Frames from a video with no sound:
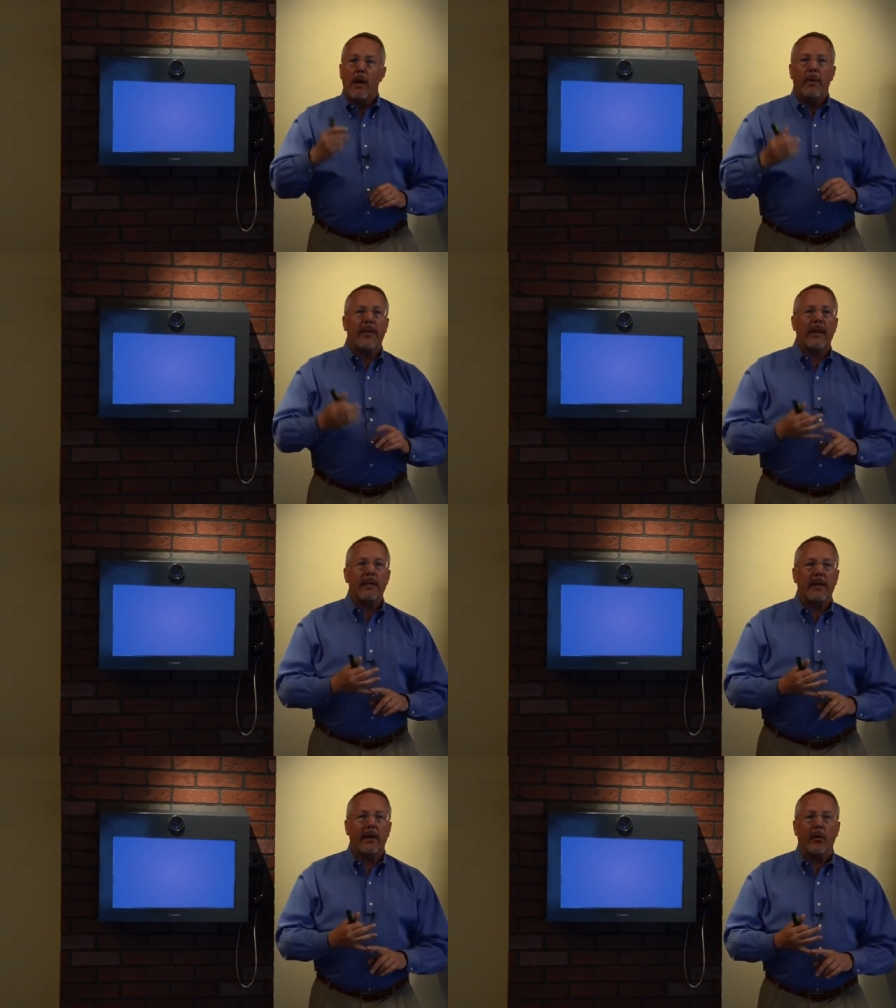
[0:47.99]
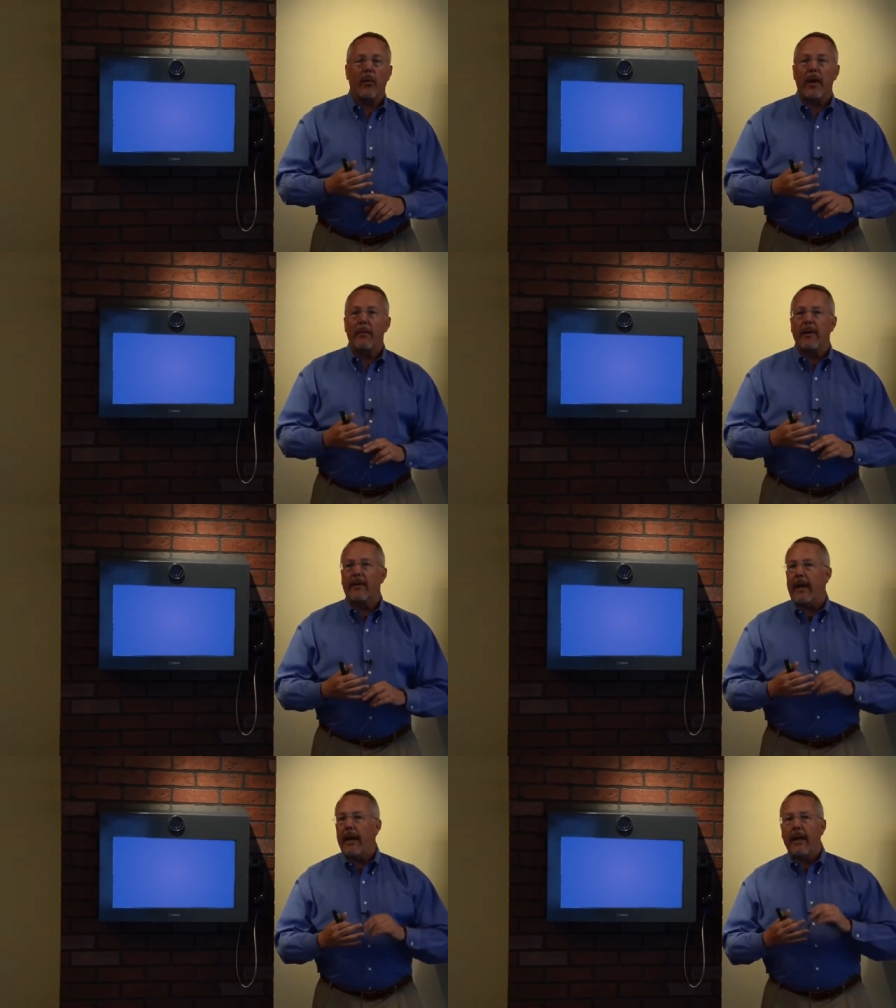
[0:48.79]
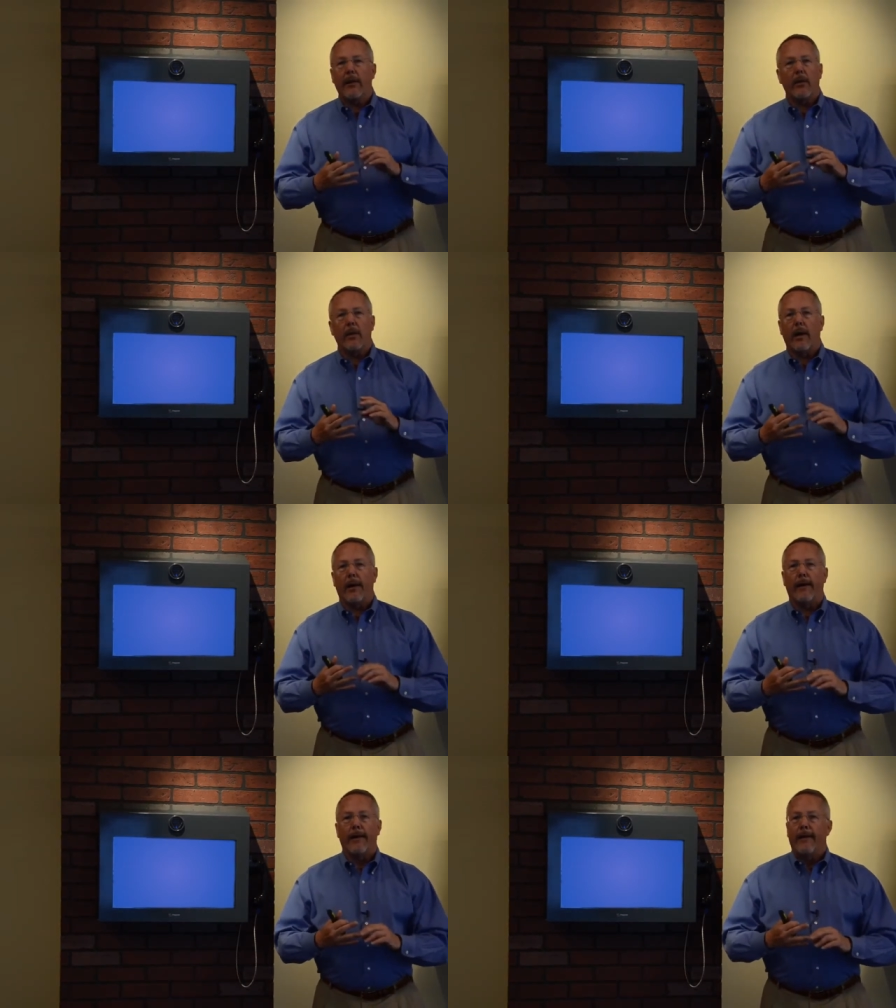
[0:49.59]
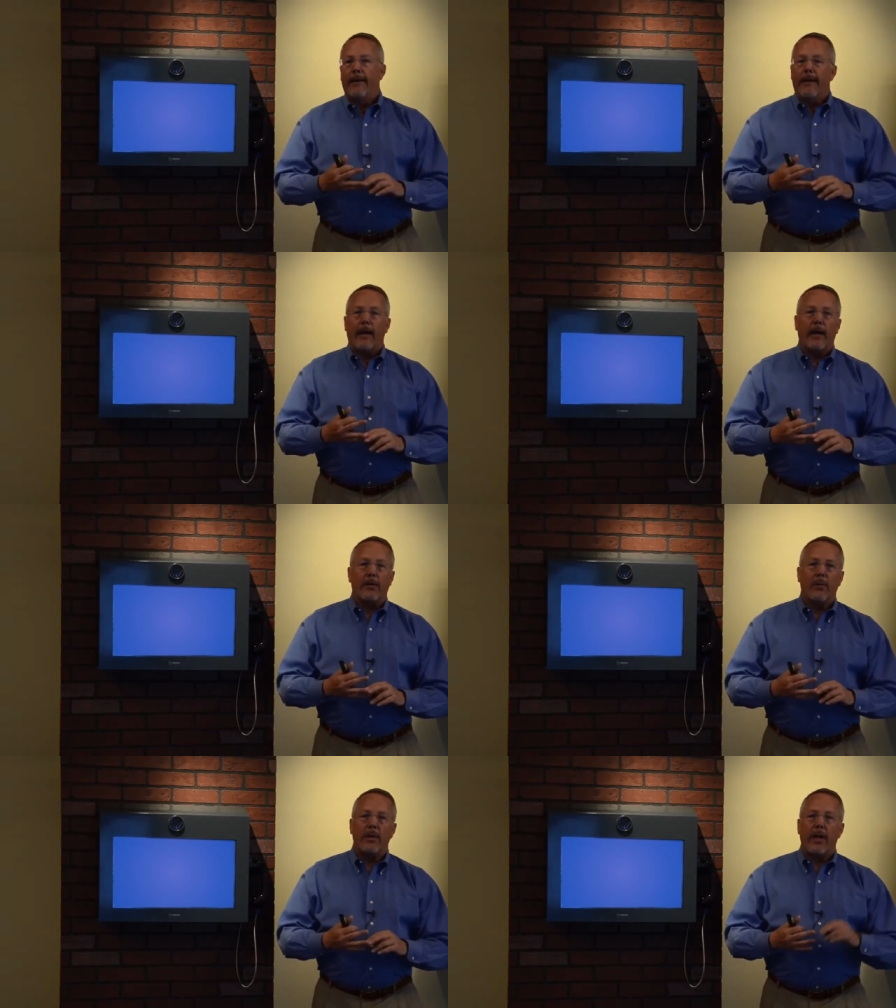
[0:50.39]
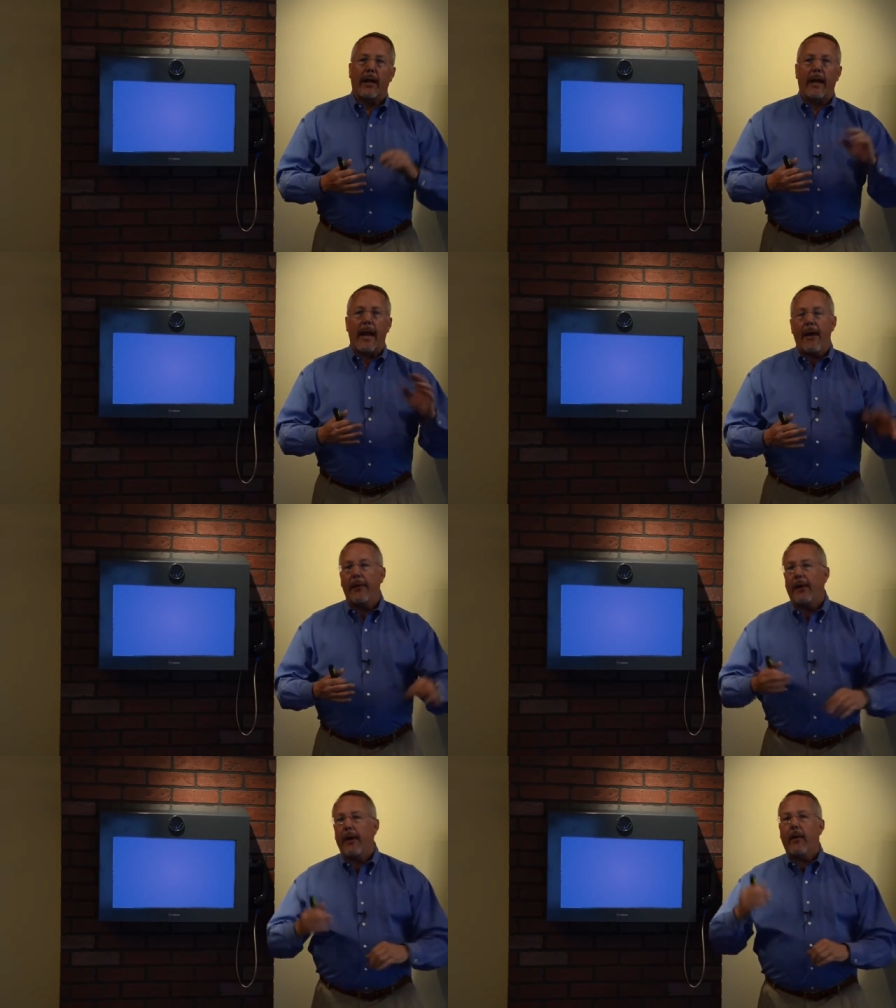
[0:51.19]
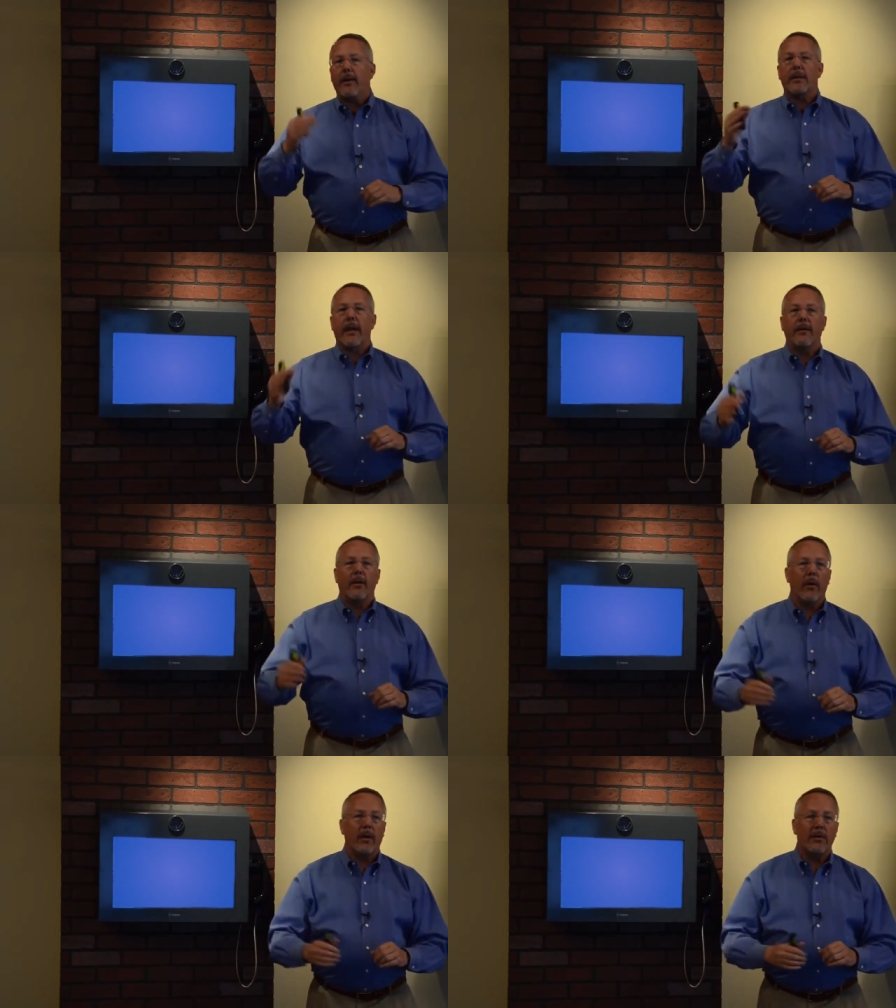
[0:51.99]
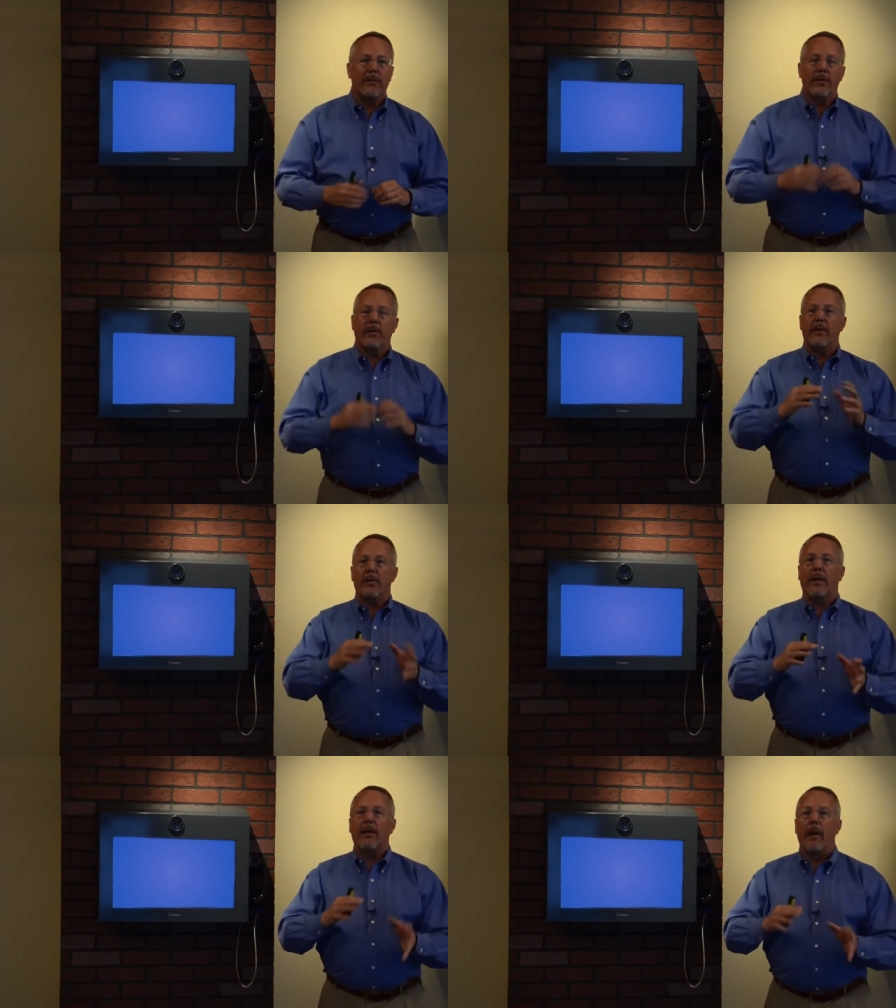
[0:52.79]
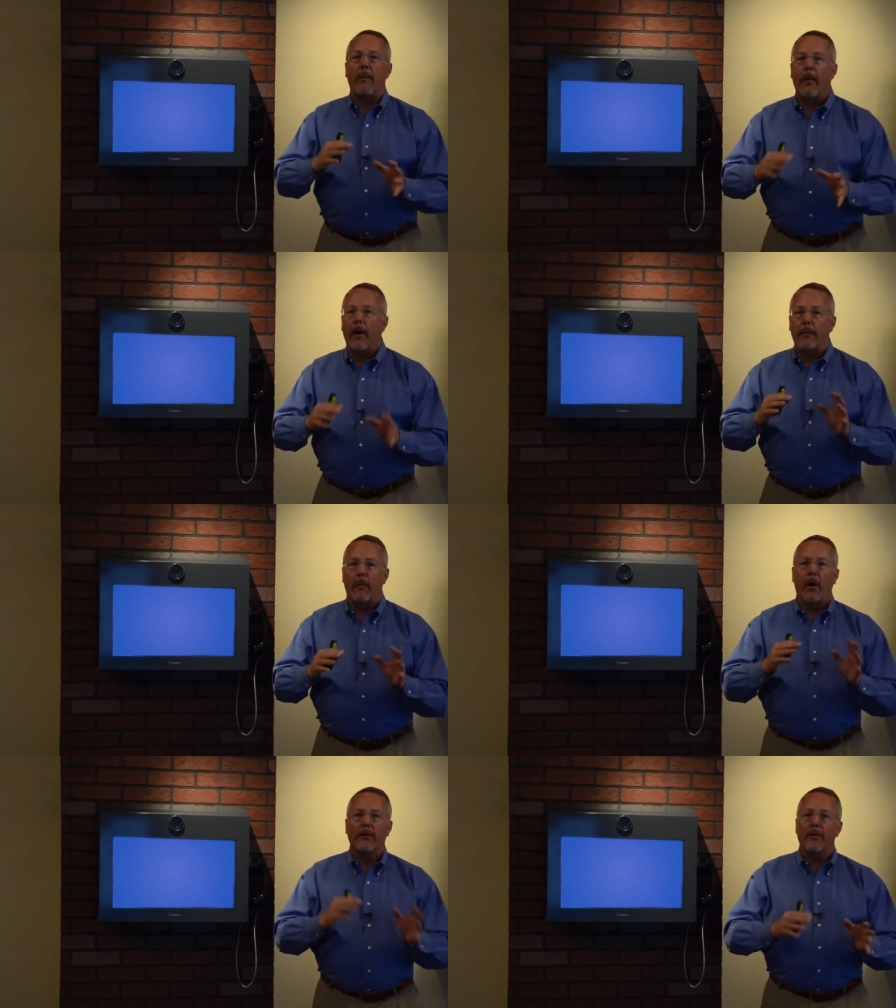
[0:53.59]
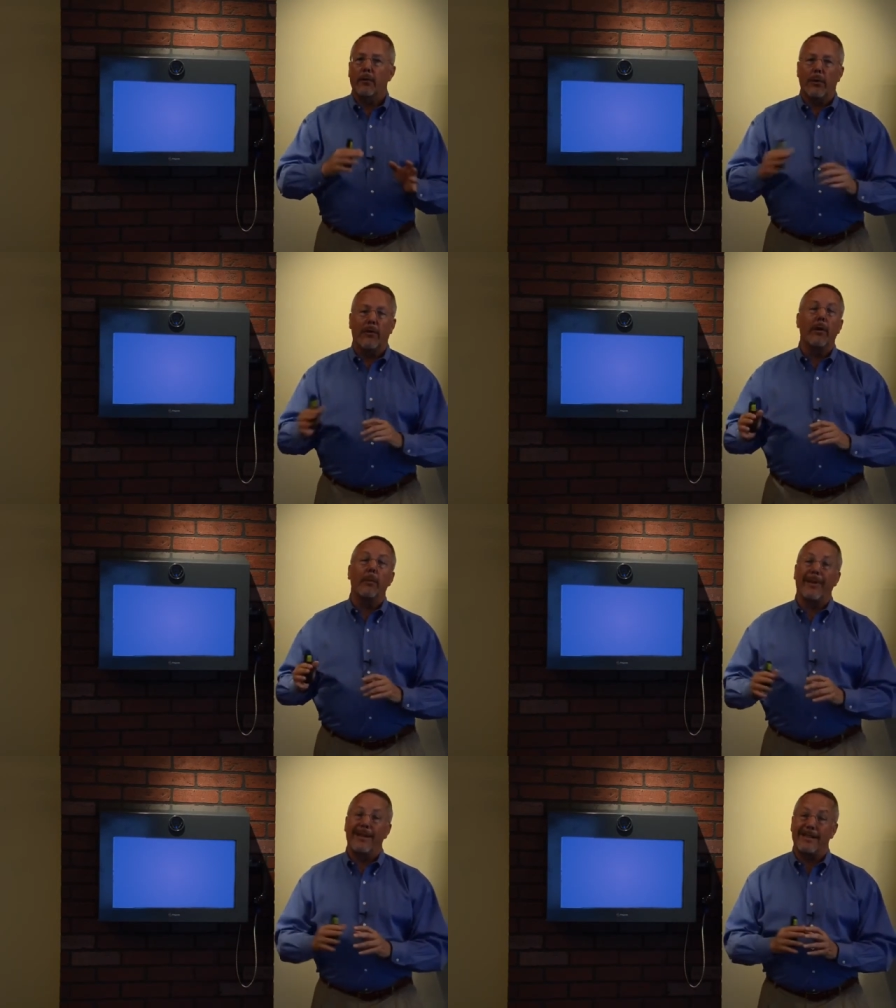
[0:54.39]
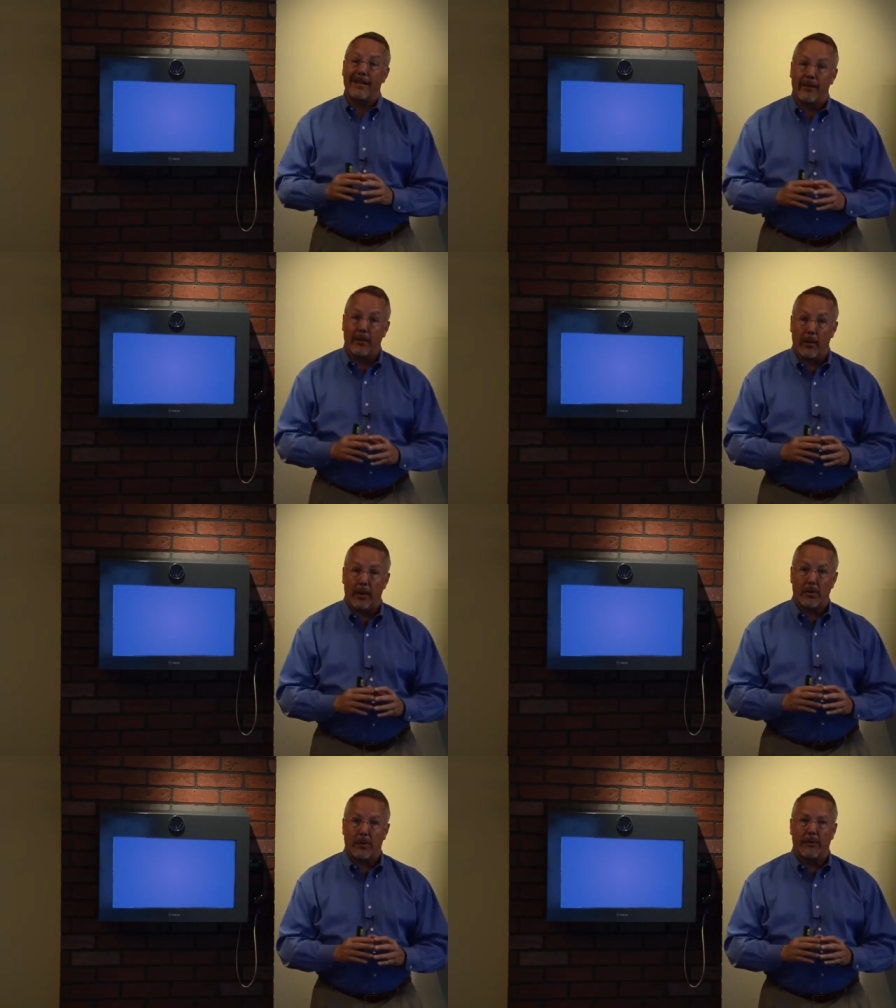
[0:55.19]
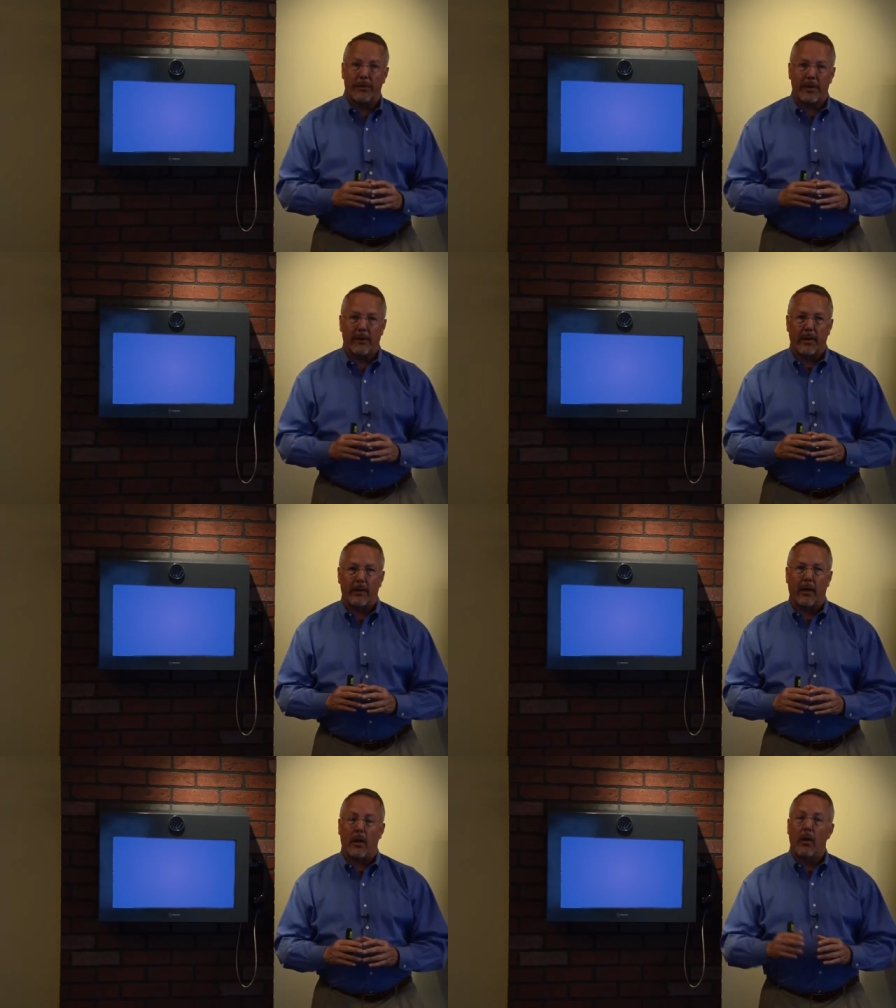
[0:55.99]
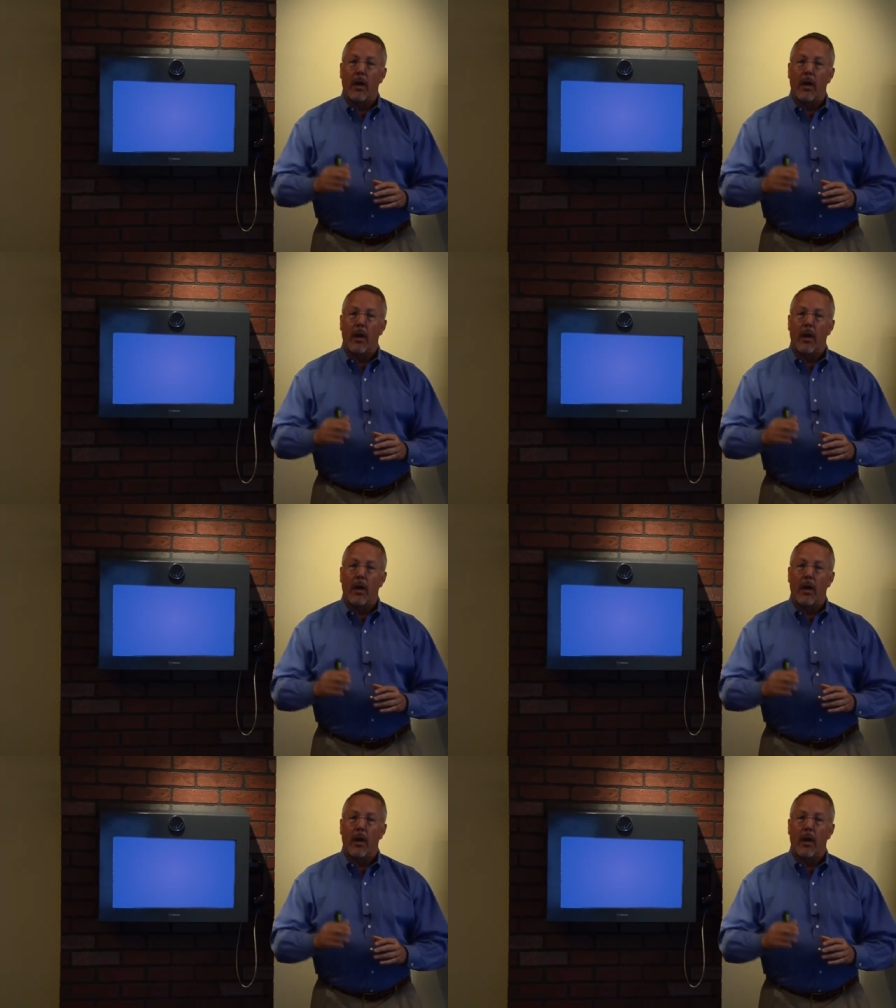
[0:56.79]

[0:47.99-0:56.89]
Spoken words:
But things like arraignment and any other, reach out into healthcare inside the corrections facility. There's a multitude of other places in the correctional facility to go.